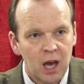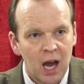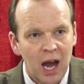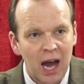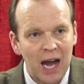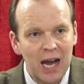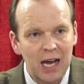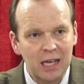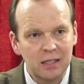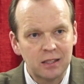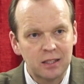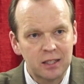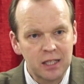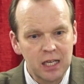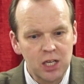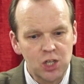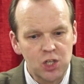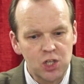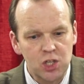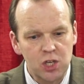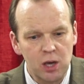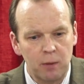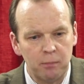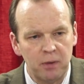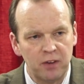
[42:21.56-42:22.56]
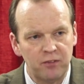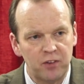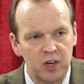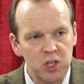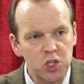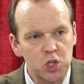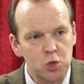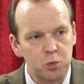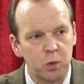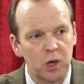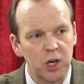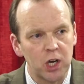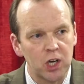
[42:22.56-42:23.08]
I think some of
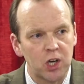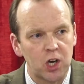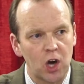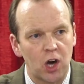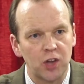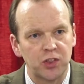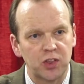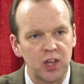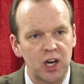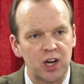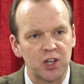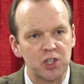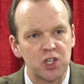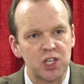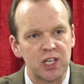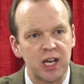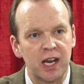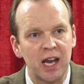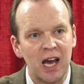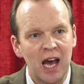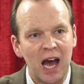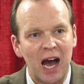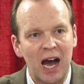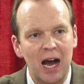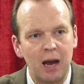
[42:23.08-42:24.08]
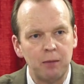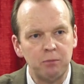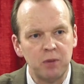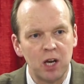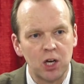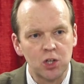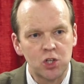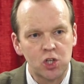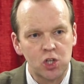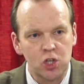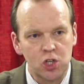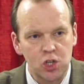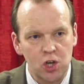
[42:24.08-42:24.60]
us would have got there and said, I'm
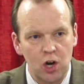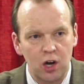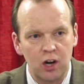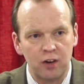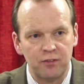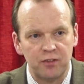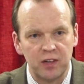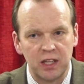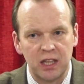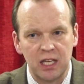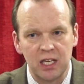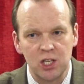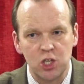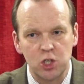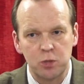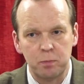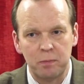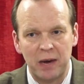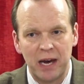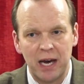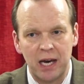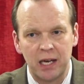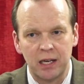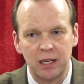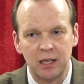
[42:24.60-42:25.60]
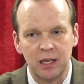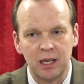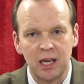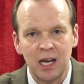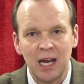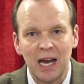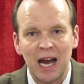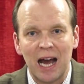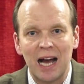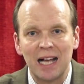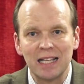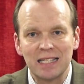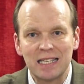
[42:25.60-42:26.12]
not serving this man.
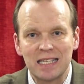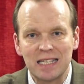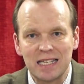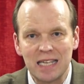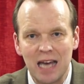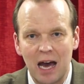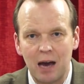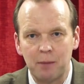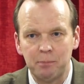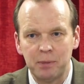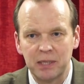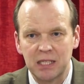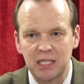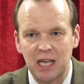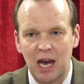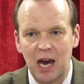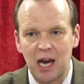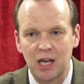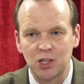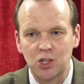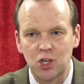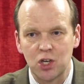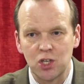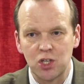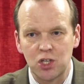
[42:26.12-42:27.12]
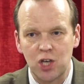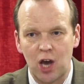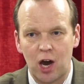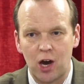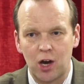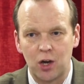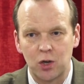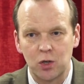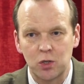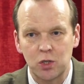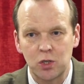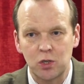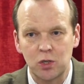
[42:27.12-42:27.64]
I'll sabotage his
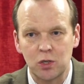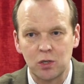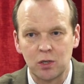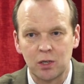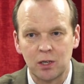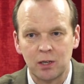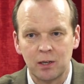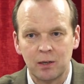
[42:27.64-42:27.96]
house.